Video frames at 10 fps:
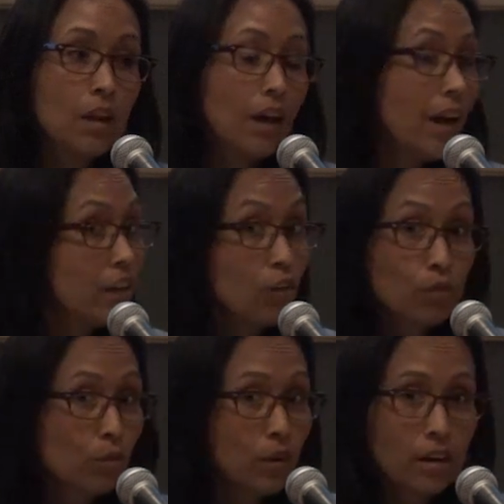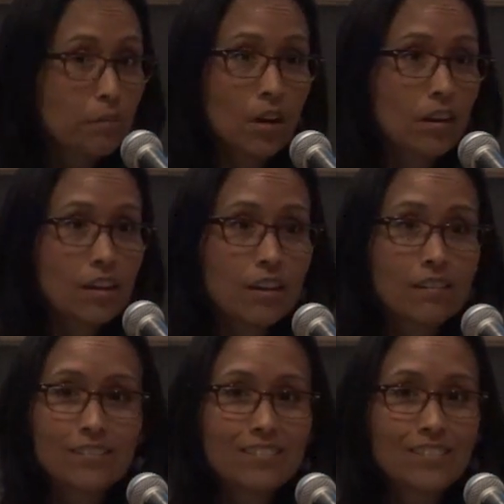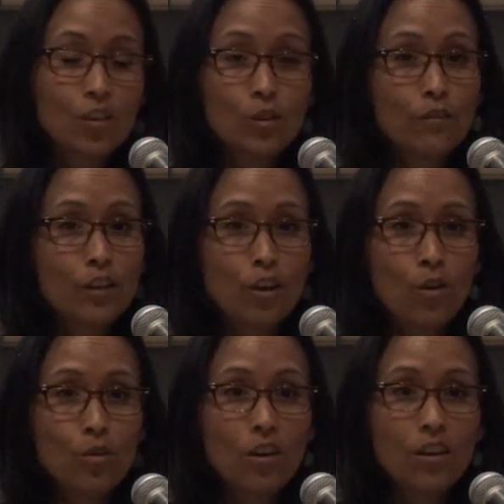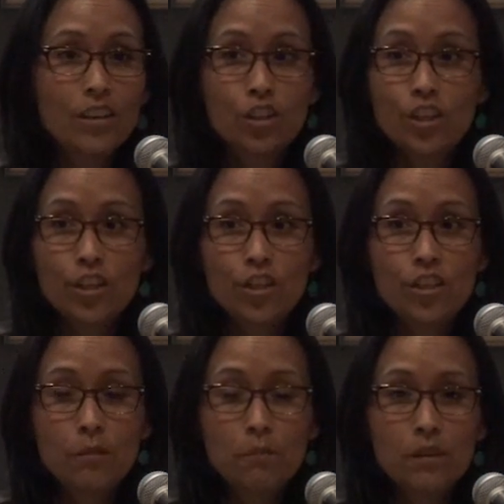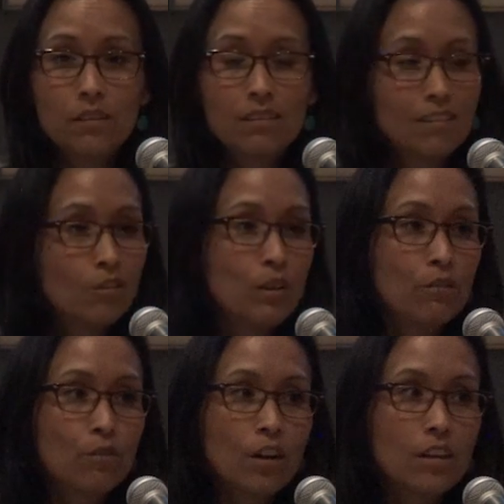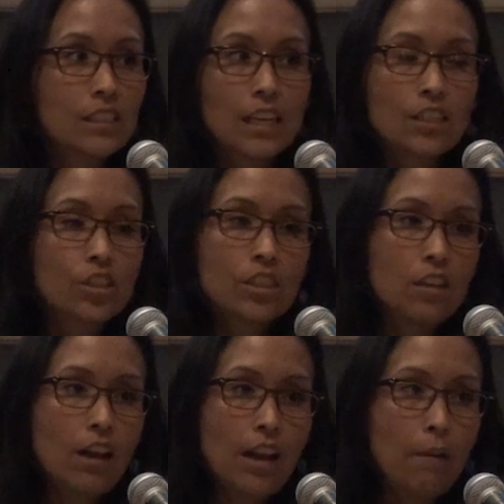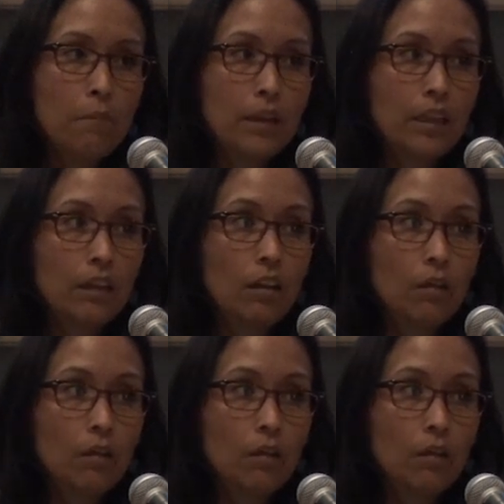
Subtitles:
I know for one, I'm not going to go live in a hogan and chase sheep and weave rugs. That's just not happening.